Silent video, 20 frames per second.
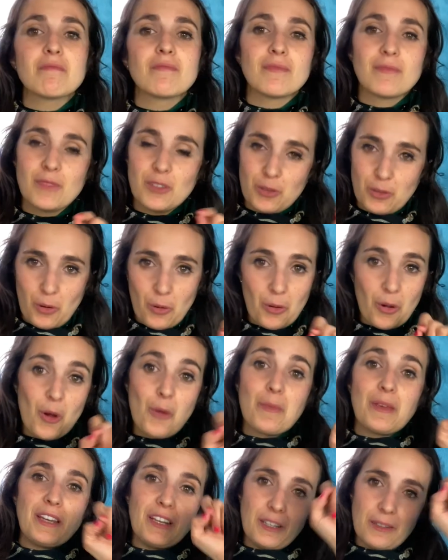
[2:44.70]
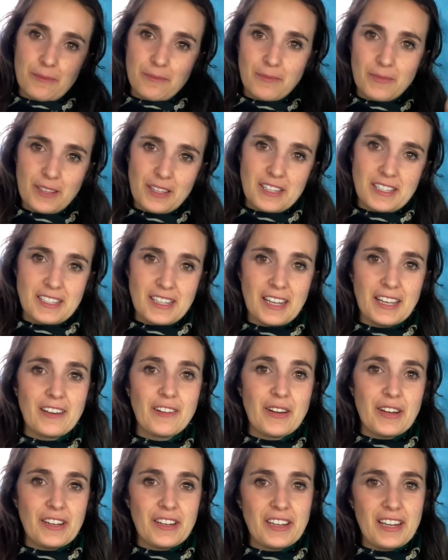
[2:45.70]
You know, omega is the Greek
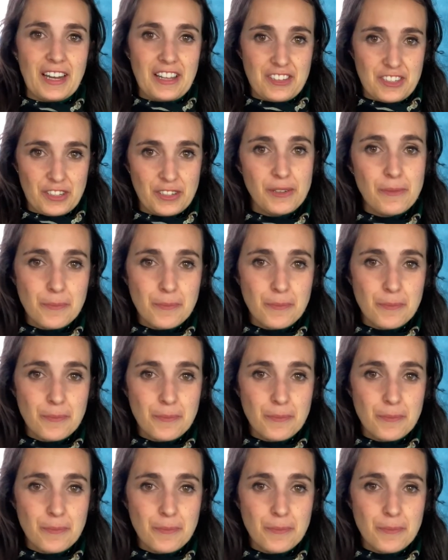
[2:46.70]
letter.